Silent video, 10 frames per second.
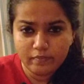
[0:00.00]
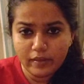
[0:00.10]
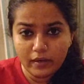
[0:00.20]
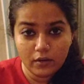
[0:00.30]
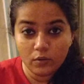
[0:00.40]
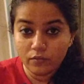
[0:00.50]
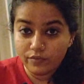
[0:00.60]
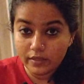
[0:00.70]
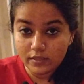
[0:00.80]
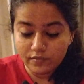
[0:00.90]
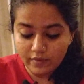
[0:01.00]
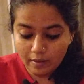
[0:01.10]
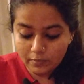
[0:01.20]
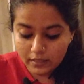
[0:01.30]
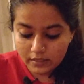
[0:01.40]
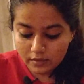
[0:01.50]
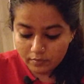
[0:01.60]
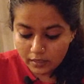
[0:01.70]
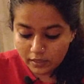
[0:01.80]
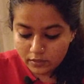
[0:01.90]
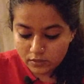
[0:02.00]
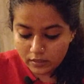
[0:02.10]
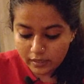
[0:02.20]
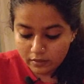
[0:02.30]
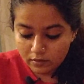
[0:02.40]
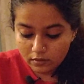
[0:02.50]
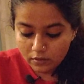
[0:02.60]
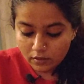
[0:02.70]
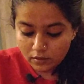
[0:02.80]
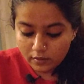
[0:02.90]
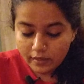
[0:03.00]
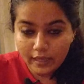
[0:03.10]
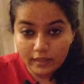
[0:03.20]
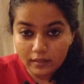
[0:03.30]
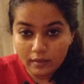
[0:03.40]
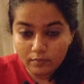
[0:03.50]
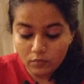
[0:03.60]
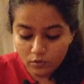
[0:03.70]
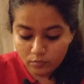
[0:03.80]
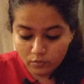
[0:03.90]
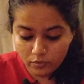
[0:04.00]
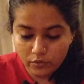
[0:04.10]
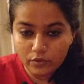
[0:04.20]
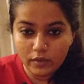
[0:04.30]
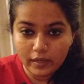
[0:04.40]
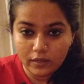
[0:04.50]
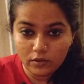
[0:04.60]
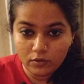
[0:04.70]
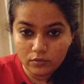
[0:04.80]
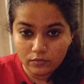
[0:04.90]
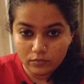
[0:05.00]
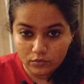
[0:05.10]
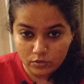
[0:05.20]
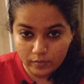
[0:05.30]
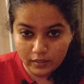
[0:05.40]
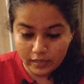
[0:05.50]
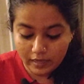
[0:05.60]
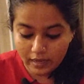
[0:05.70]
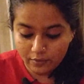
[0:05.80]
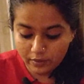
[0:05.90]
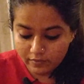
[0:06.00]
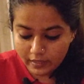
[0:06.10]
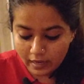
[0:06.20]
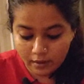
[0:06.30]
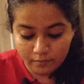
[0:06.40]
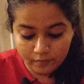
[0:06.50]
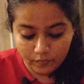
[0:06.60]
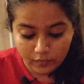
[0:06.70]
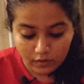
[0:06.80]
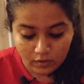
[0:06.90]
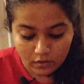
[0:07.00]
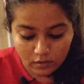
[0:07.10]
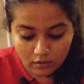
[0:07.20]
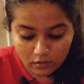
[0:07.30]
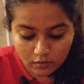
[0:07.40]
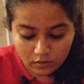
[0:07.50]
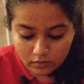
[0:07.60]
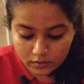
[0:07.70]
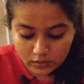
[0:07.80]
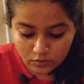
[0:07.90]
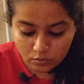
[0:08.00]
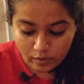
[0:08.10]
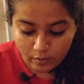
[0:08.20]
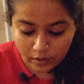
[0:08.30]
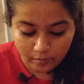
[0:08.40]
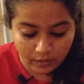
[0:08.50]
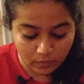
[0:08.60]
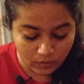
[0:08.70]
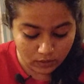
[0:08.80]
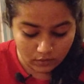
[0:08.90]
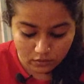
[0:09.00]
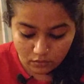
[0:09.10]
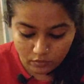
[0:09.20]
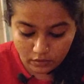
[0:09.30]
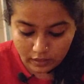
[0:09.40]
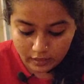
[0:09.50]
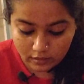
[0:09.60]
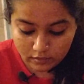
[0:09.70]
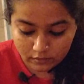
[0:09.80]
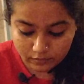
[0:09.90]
don't know, friends and family in some case, like getting them on board, or like, just being like, I don't give a damn. This is who I want to be with. Or like,